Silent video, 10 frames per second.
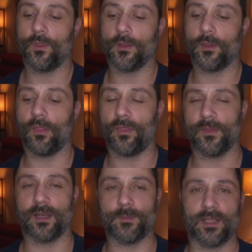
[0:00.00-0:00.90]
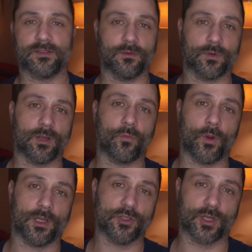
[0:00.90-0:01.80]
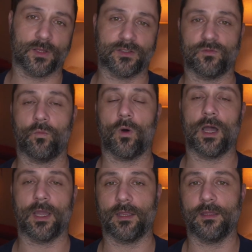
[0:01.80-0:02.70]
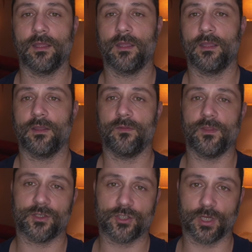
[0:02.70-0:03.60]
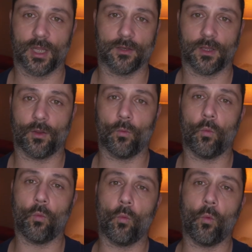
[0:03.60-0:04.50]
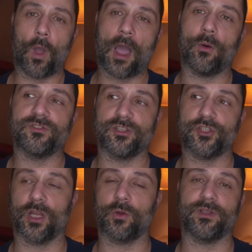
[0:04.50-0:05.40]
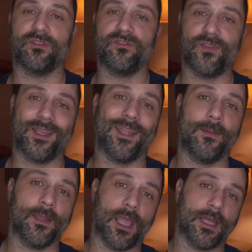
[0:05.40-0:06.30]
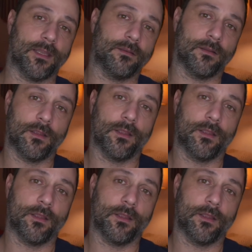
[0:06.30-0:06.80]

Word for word: Another thing that I'm asking when I'm creating a shot list is why this shot? Like, how is this shot going to fit in the edit